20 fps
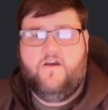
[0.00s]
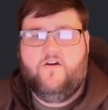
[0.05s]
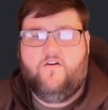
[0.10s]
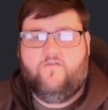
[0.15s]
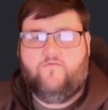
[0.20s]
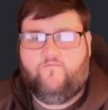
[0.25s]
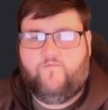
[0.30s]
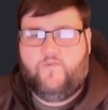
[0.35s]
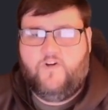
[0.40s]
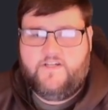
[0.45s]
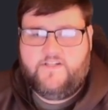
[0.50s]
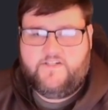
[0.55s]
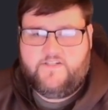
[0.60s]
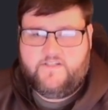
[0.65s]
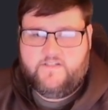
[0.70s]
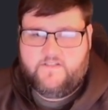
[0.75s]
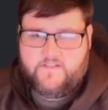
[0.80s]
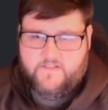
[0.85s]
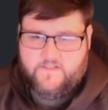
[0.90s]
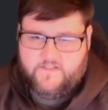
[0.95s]

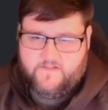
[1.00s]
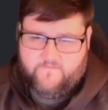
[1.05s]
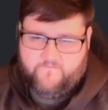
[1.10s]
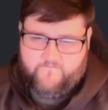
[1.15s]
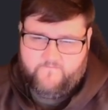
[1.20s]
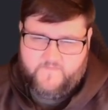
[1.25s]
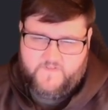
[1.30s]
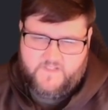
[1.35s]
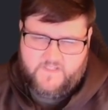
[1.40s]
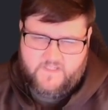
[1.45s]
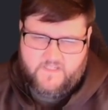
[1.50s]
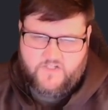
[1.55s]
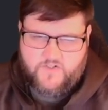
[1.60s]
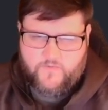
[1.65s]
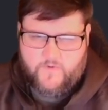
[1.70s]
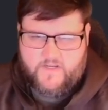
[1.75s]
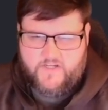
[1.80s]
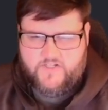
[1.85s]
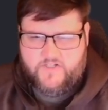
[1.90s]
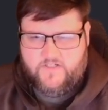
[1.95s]
Rush is
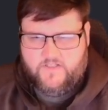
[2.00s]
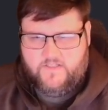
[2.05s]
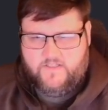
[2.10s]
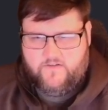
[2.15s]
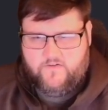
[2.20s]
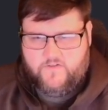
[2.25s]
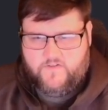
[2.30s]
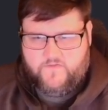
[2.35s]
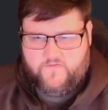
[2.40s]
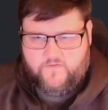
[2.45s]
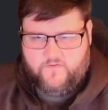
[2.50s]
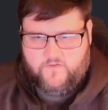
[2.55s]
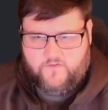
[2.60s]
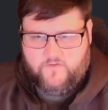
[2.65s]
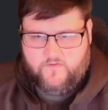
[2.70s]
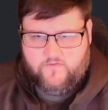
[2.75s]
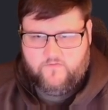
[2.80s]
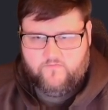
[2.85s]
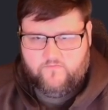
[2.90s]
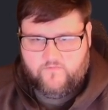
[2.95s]
situationally
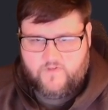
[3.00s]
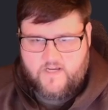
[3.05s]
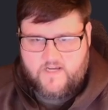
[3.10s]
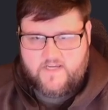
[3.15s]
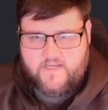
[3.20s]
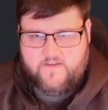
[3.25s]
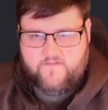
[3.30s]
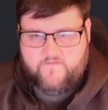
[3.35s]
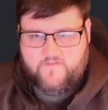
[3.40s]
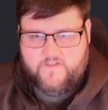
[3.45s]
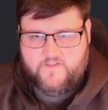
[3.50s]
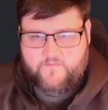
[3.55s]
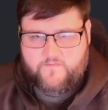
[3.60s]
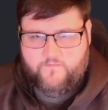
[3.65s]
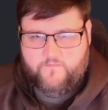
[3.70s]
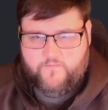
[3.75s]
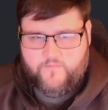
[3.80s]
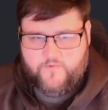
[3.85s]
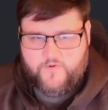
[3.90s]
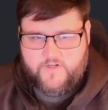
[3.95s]
useful. Rive is
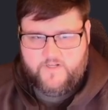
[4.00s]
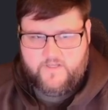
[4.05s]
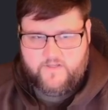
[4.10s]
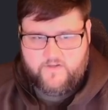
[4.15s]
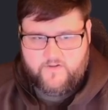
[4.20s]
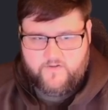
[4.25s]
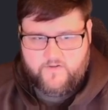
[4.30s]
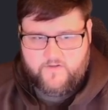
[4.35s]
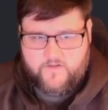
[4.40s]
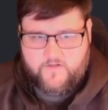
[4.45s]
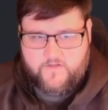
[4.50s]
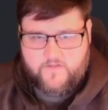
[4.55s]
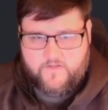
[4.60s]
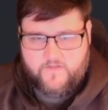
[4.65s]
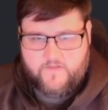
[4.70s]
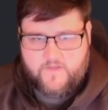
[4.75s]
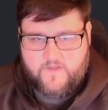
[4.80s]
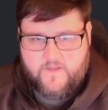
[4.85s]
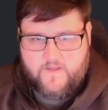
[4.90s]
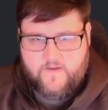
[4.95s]
pretty good.
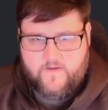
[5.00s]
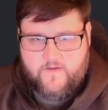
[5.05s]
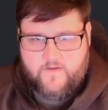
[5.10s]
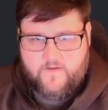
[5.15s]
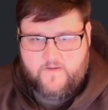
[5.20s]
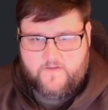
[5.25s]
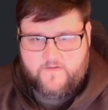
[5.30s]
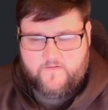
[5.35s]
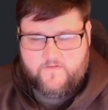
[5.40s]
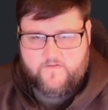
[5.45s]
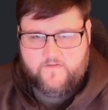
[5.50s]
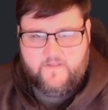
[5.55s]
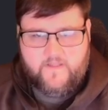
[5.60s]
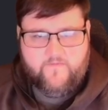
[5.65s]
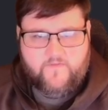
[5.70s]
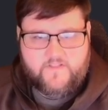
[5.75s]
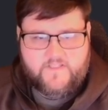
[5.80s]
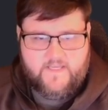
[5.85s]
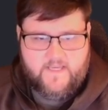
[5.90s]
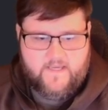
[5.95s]
So you're
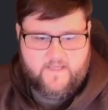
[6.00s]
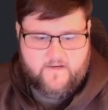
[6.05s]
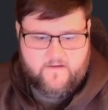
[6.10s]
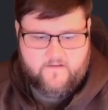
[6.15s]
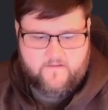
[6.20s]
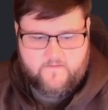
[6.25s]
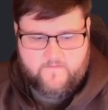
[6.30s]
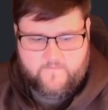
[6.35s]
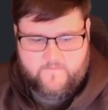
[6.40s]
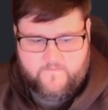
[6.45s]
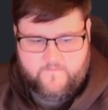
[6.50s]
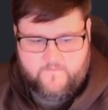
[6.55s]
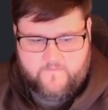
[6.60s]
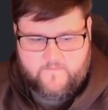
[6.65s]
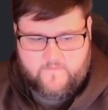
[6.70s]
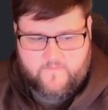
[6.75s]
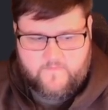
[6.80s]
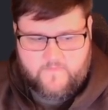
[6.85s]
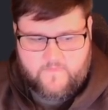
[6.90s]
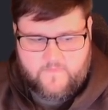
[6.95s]
level 10.
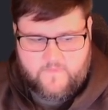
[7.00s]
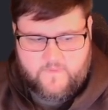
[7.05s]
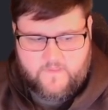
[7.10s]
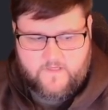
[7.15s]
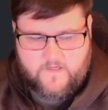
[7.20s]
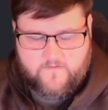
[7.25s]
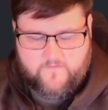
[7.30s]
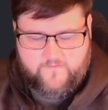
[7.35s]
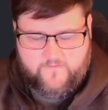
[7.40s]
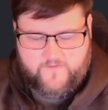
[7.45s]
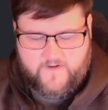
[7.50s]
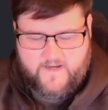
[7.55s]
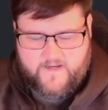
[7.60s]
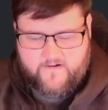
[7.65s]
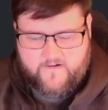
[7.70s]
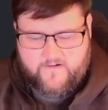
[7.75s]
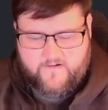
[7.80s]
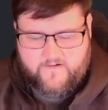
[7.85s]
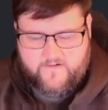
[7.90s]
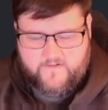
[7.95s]

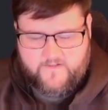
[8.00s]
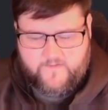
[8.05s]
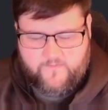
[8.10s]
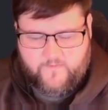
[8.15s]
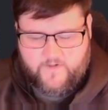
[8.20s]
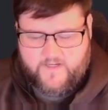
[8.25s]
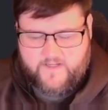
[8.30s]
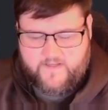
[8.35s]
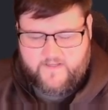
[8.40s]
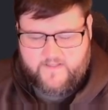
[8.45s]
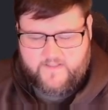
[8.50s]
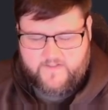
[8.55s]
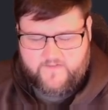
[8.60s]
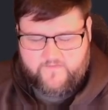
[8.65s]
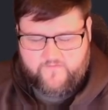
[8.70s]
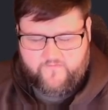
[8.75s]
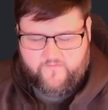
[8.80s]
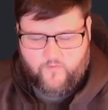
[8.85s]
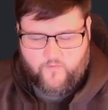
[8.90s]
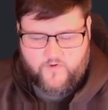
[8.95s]
Fighters, what?
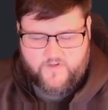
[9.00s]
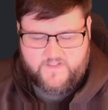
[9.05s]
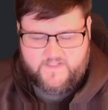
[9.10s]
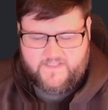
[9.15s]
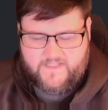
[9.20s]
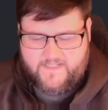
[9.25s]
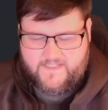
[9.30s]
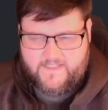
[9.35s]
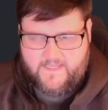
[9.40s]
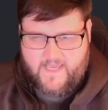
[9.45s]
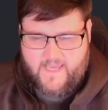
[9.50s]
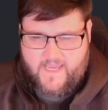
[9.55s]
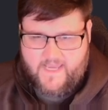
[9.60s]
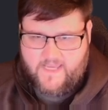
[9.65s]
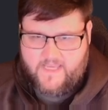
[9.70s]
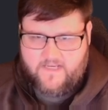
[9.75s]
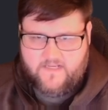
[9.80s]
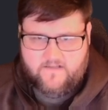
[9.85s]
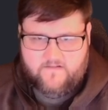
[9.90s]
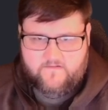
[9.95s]
It's 4, 6,
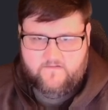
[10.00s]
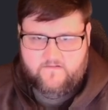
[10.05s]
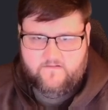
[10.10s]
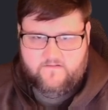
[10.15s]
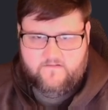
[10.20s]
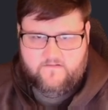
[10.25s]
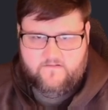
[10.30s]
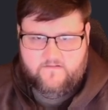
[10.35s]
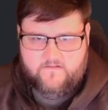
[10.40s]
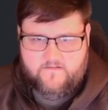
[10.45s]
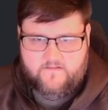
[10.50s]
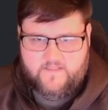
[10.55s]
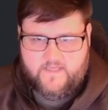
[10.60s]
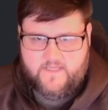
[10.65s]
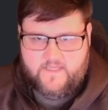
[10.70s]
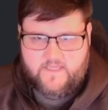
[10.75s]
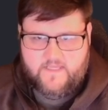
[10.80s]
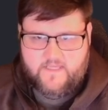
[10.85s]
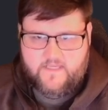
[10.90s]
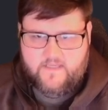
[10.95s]
8.
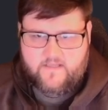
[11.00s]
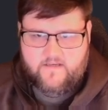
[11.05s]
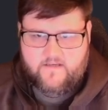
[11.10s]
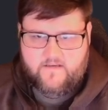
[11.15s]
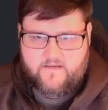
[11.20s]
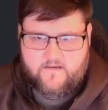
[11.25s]
They get